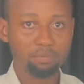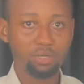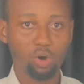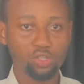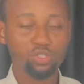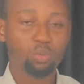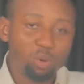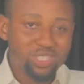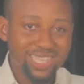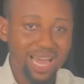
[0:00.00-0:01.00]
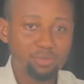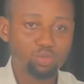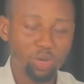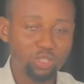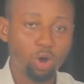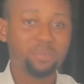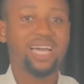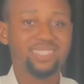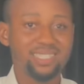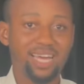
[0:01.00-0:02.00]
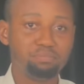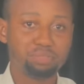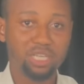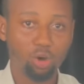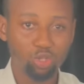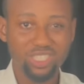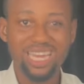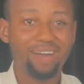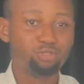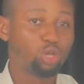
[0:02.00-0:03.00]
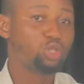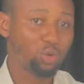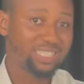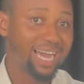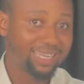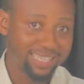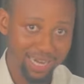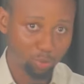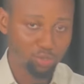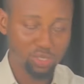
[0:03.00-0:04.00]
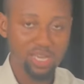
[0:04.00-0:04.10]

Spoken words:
because most times when the company are selling at pre-launch, they have not done their layout,